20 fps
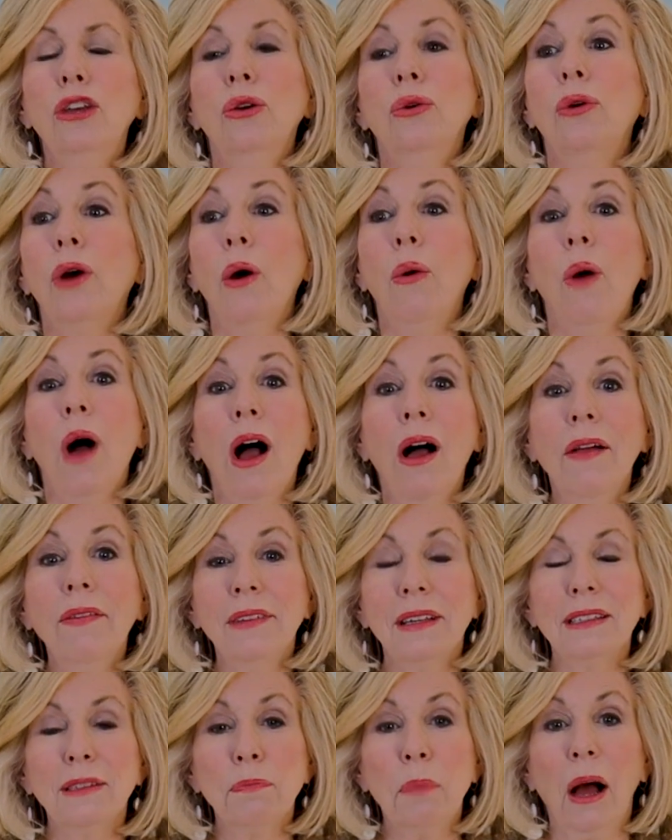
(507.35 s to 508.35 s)
You go
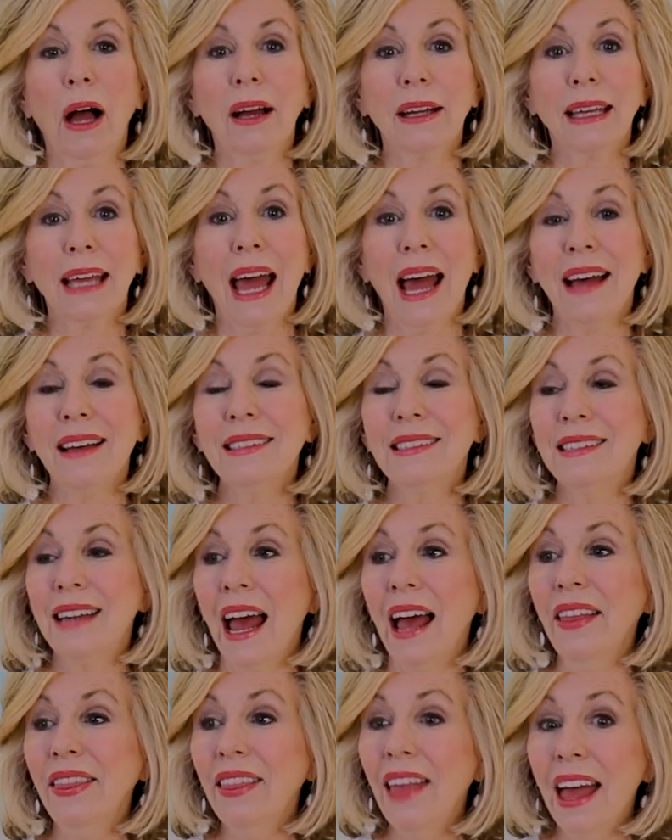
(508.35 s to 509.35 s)
on this podcast,
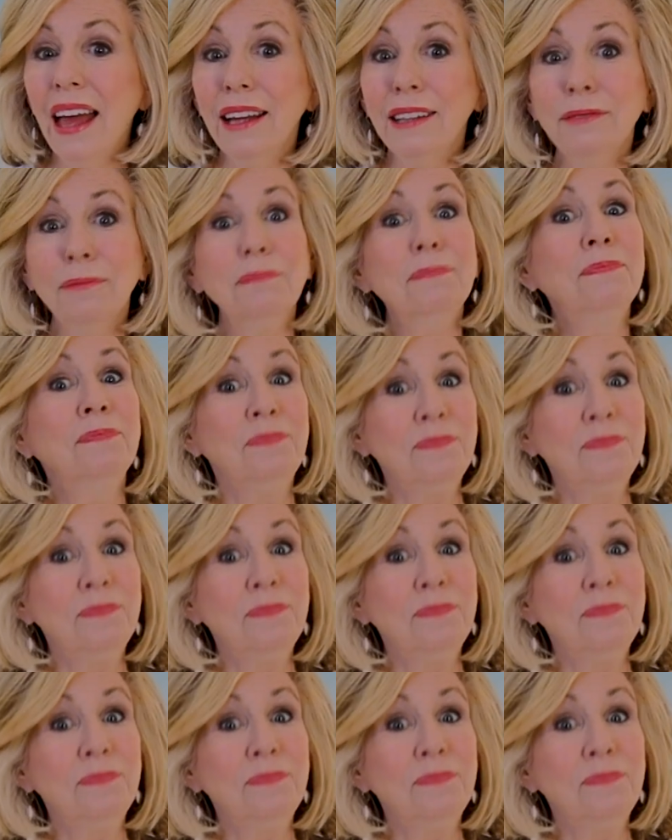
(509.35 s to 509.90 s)
and then